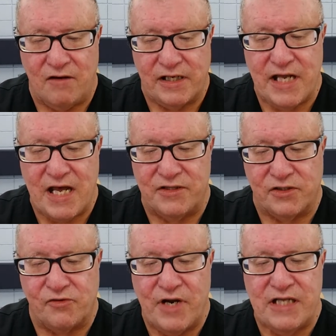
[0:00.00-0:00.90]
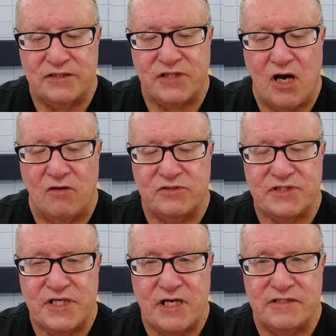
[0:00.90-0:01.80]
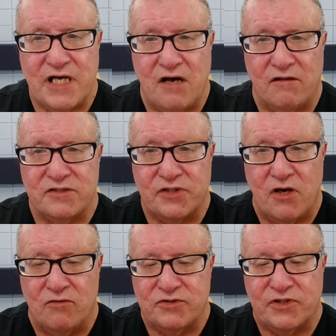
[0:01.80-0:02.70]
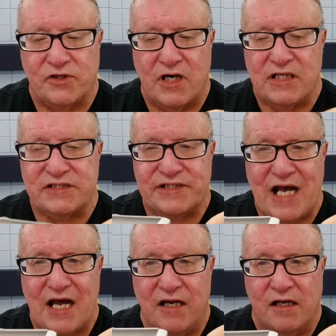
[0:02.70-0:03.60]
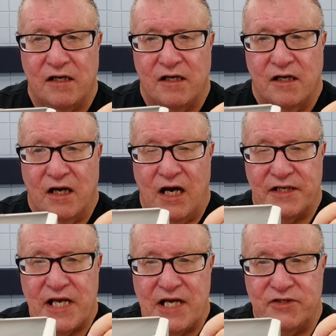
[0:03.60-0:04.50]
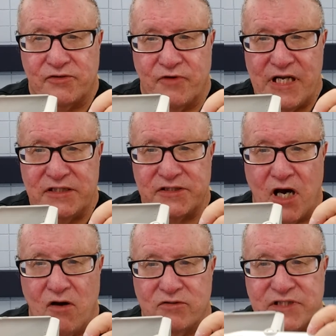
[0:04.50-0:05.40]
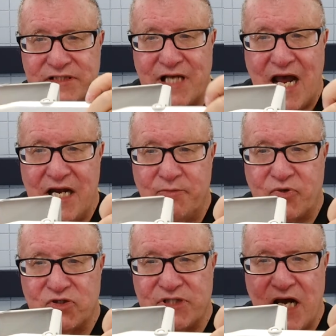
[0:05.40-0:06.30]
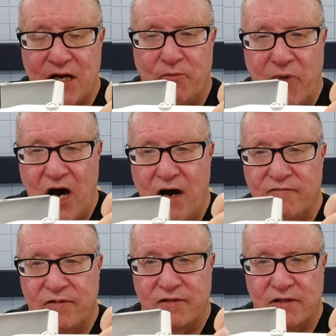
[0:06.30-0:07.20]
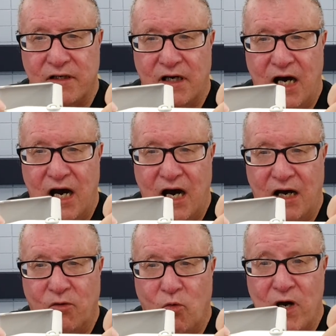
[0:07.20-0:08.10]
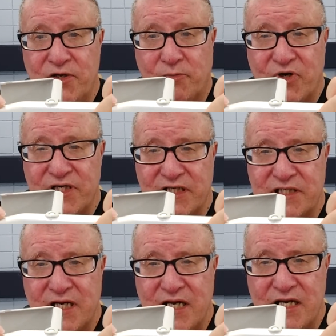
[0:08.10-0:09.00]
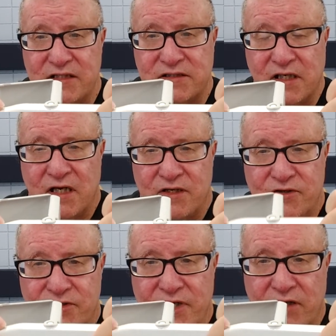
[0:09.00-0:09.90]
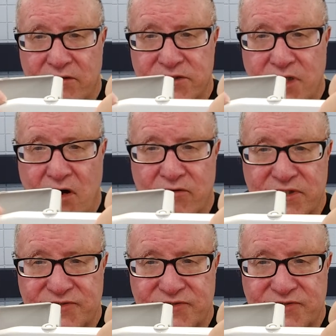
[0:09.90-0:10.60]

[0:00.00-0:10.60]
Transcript: again, the green zones and your yellow zones, you're going to set, again, your green zones, it's 80% above what your predicted is. Your yellow zone is